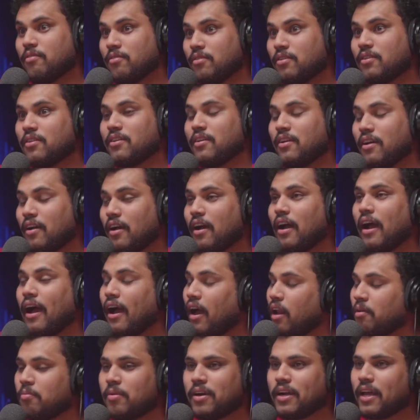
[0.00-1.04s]
that every
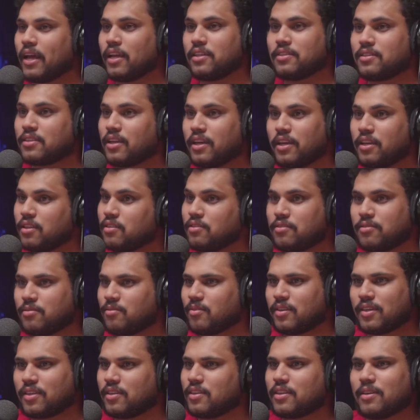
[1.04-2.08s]
scientist Albert Einstein's
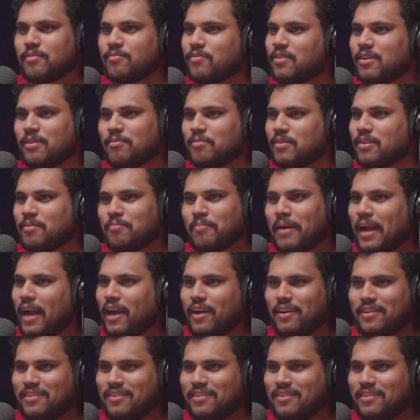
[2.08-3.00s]
Twitter game would have been bad.